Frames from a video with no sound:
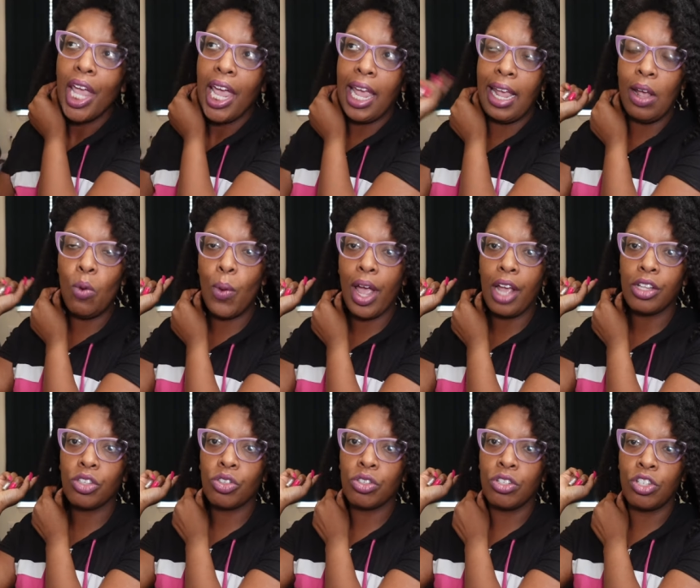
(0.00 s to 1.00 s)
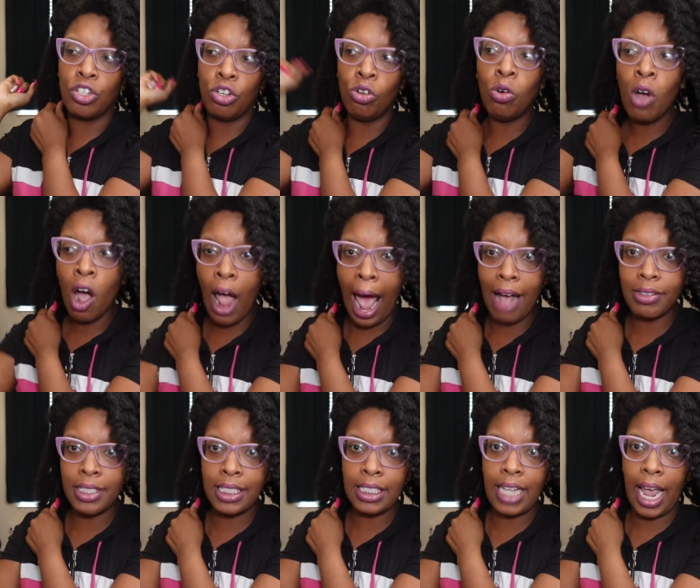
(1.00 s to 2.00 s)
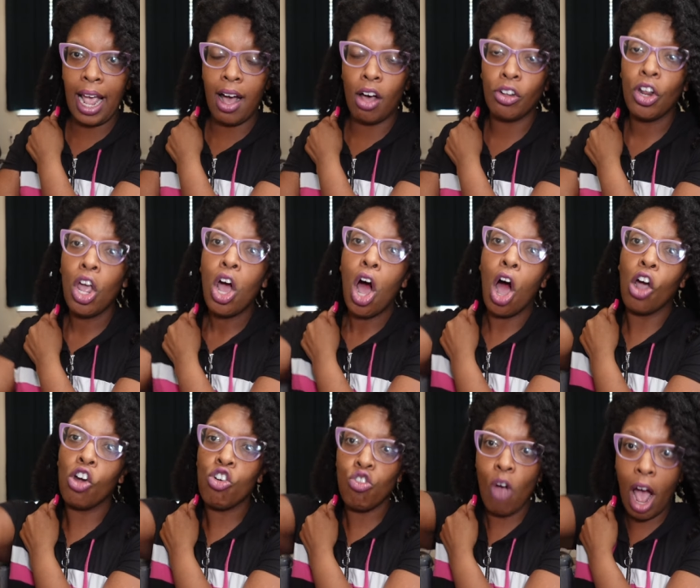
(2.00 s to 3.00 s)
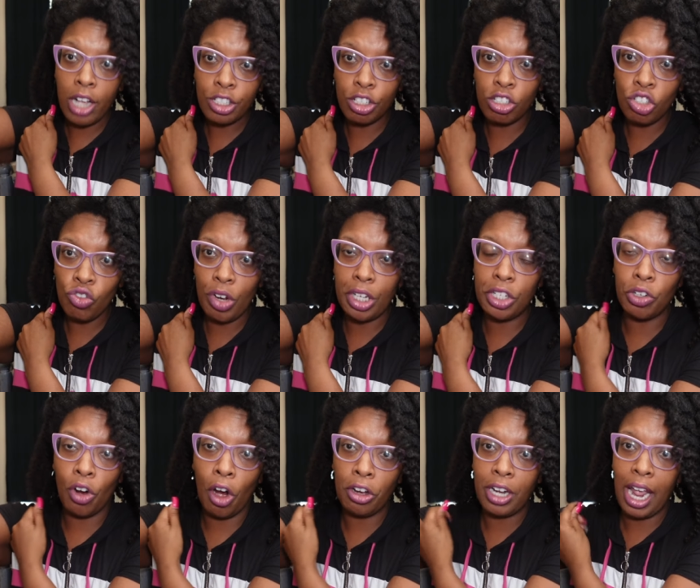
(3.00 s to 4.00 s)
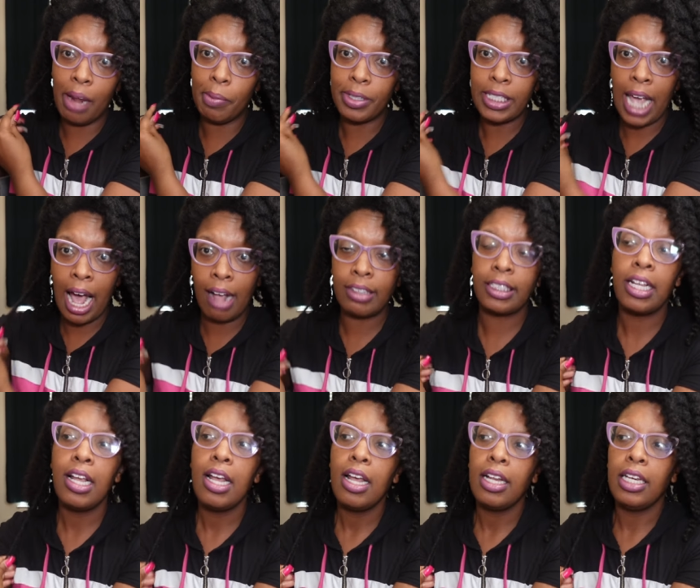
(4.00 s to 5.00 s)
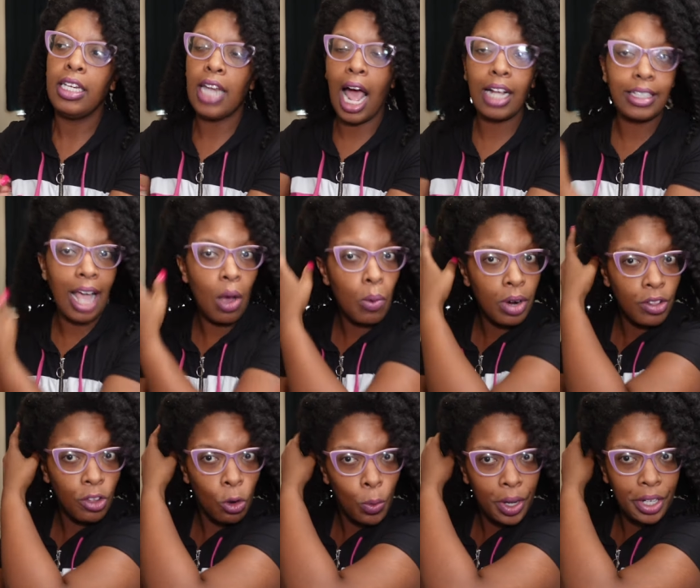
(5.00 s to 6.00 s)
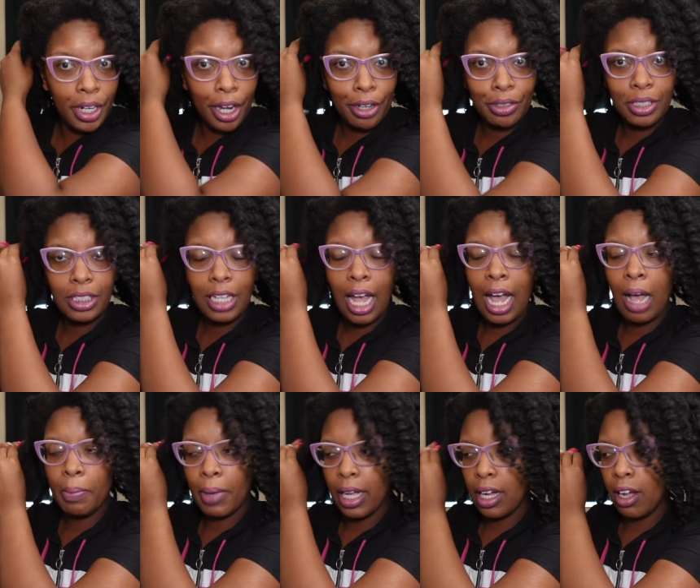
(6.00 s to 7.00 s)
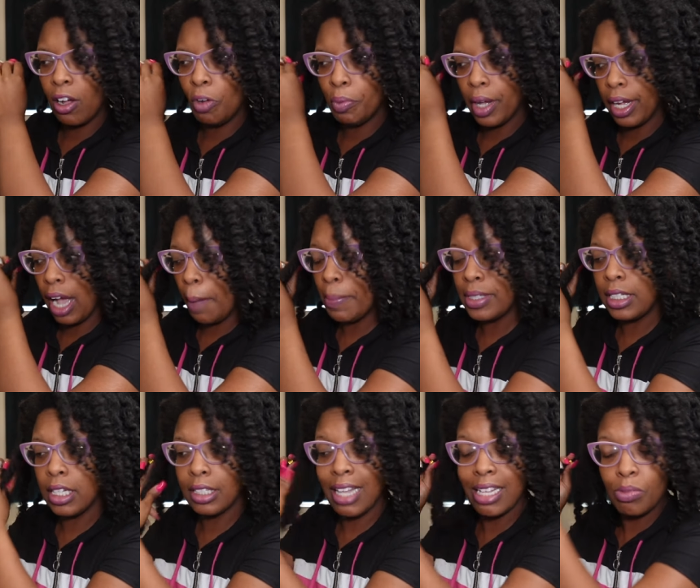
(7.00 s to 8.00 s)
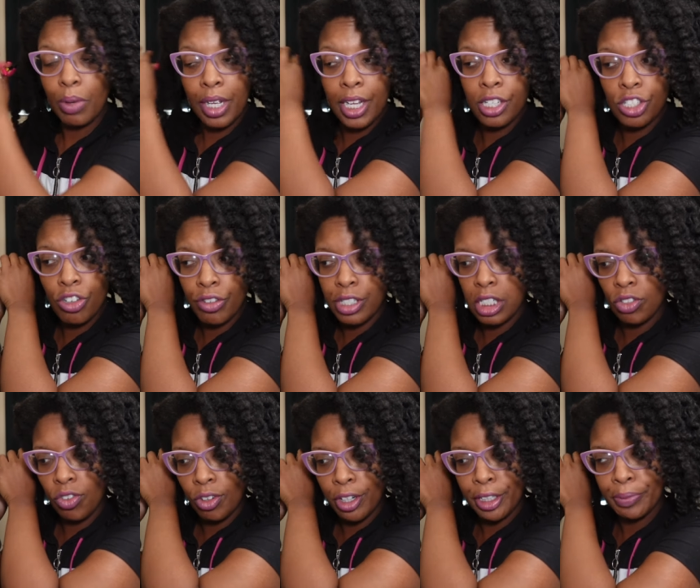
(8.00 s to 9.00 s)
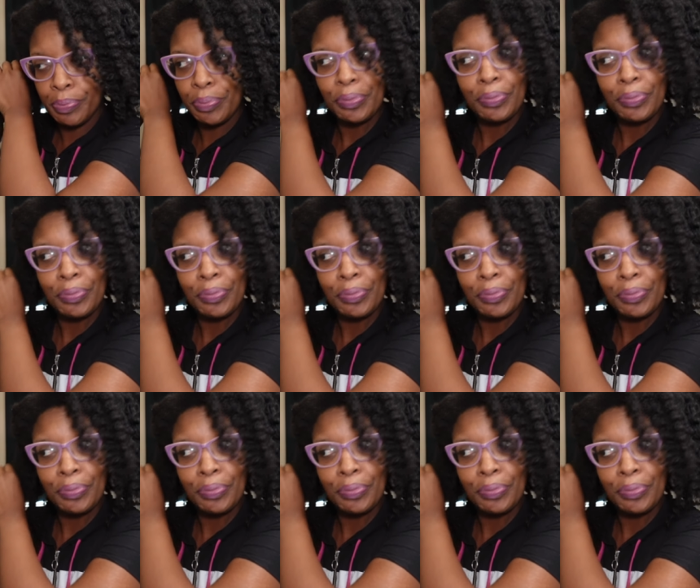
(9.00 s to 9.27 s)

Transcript: It went two houses down across the street to her neighbor's house knocked out one of their windows. I'm like, oh my God. But look, that's what insurance is for.